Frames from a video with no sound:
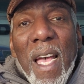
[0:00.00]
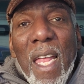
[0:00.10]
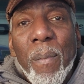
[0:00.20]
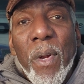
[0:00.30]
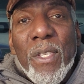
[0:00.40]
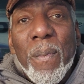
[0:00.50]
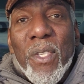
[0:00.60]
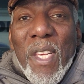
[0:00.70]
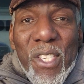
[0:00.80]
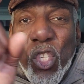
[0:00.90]
And the
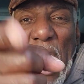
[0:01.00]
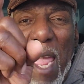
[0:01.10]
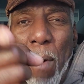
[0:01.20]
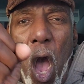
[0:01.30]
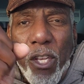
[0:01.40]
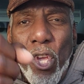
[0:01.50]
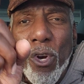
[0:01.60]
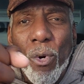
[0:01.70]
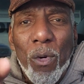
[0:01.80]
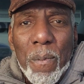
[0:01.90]
principal says, shame on
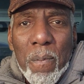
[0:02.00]
you.